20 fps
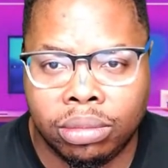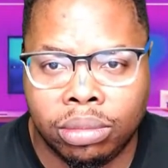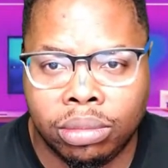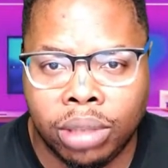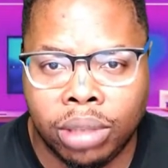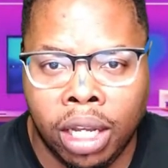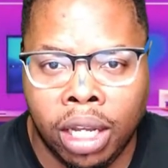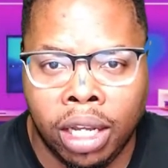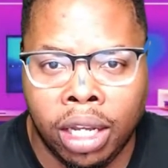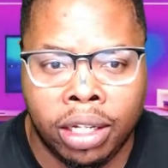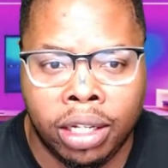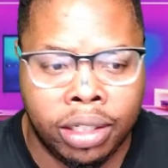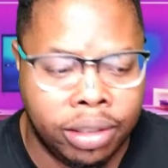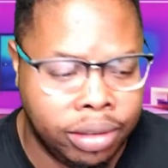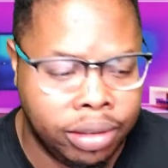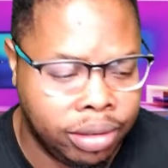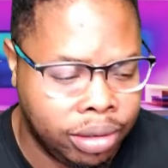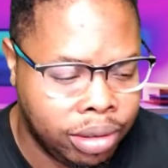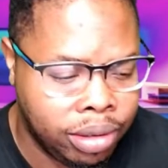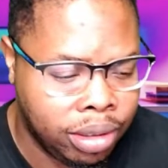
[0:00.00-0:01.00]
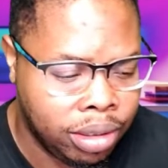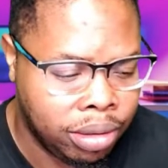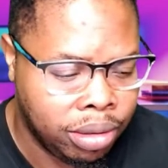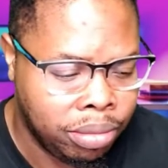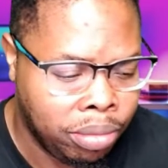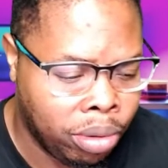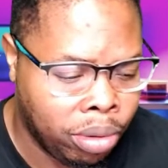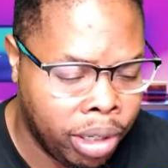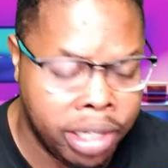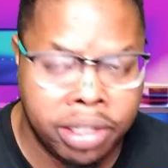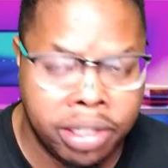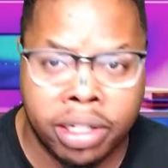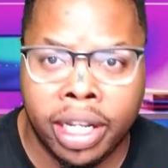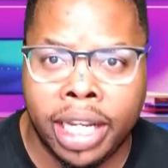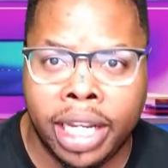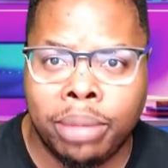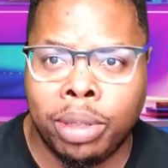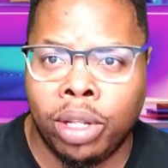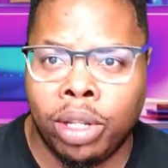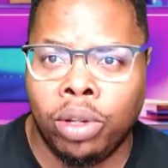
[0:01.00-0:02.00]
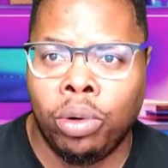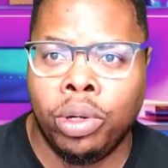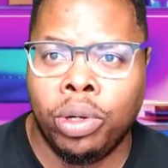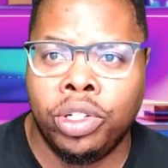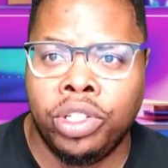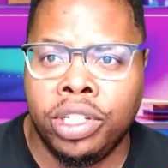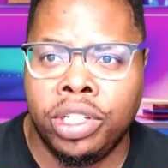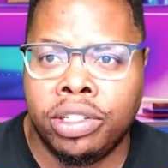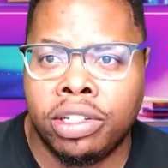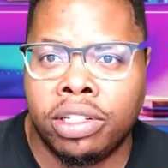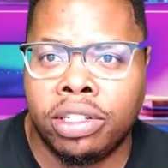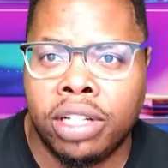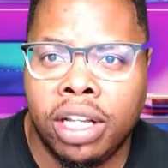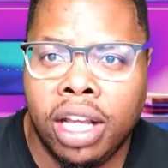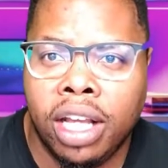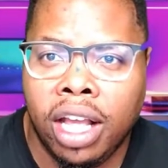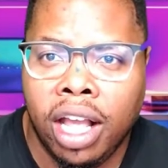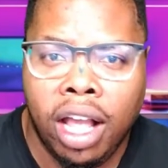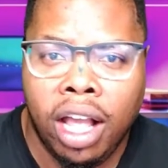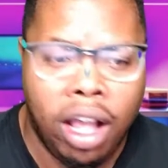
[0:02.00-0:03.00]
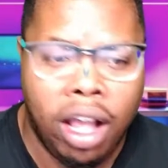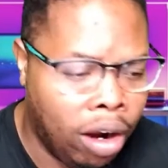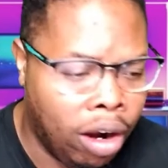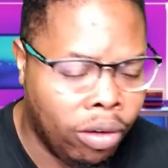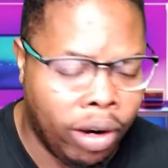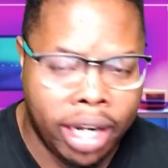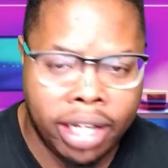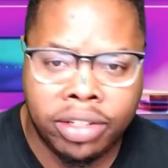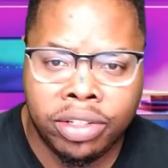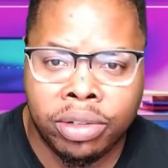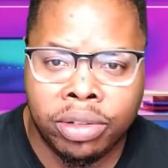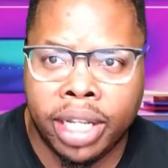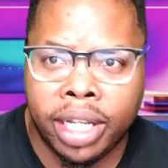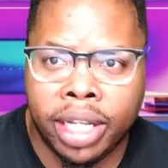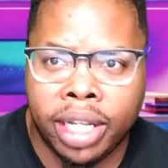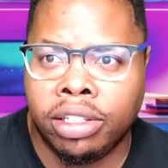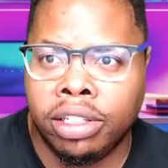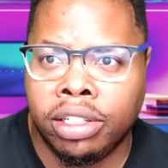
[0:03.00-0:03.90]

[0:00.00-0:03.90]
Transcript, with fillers: Uh, praise the name of the Lord Jesus. All right, so that's